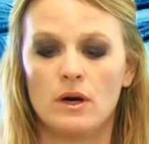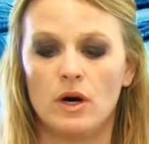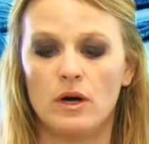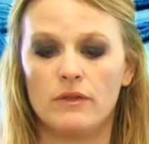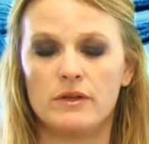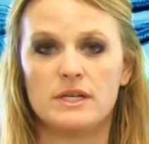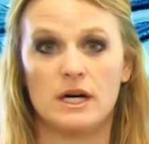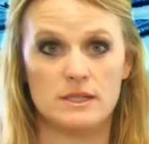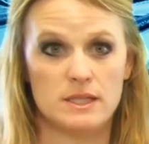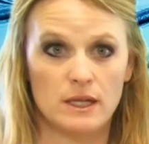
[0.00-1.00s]
on the
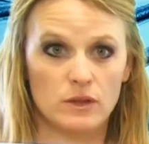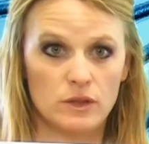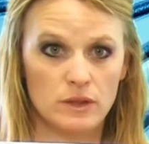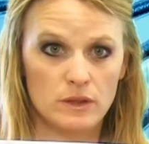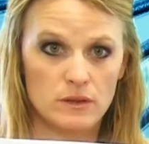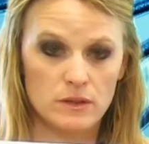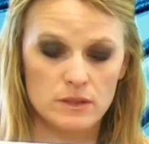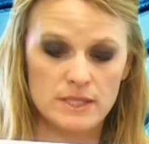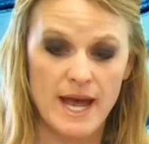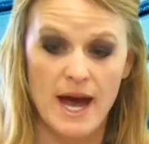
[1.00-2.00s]
dots that look
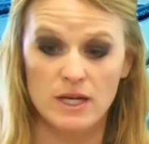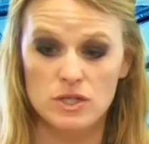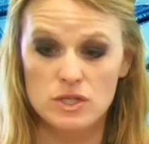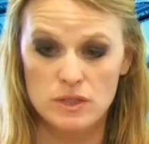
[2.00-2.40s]
dashed